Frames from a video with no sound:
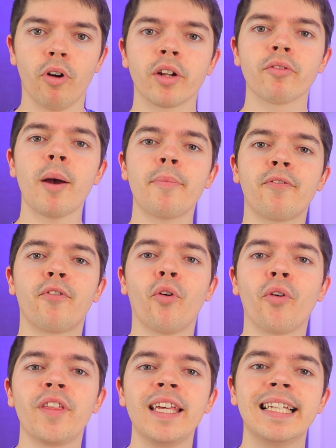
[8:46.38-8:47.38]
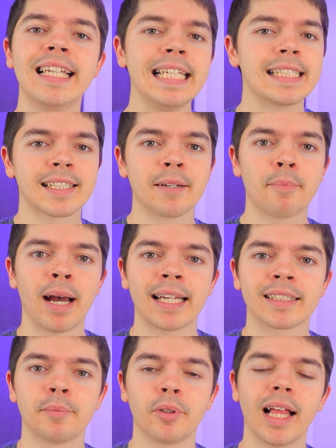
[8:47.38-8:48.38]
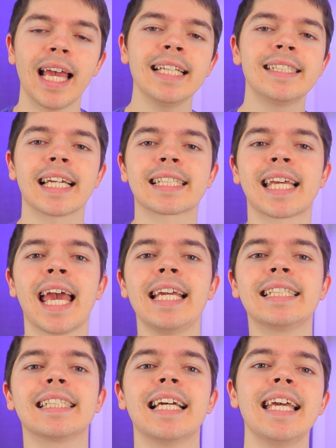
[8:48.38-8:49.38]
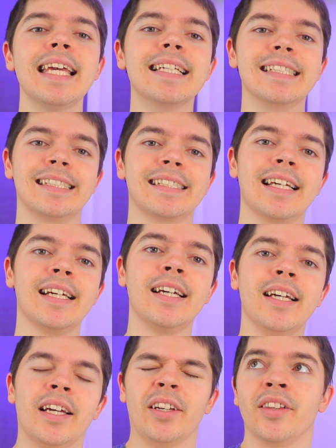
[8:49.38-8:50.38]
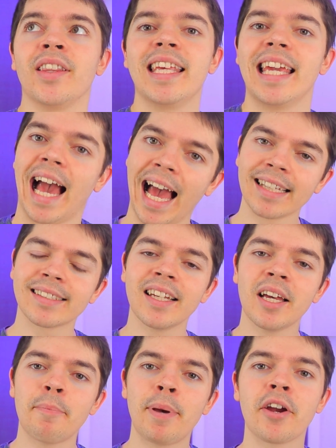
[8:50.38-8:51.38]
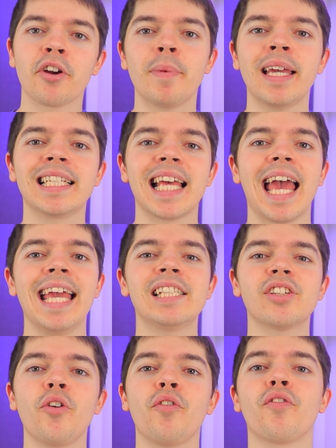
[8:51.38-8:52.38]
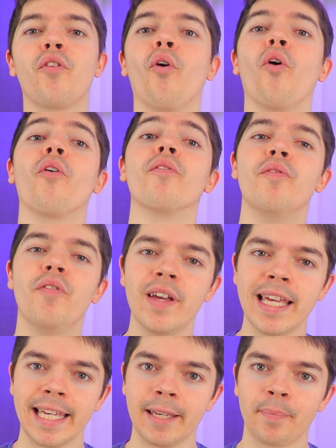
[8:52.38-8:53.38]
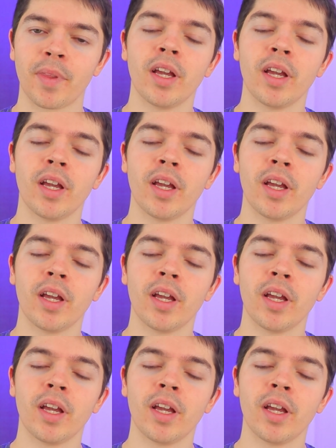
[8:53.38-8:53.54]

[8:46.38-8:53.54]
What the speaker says: Runner-up for the least compatible ATX case is the Azure Pyramid 804V.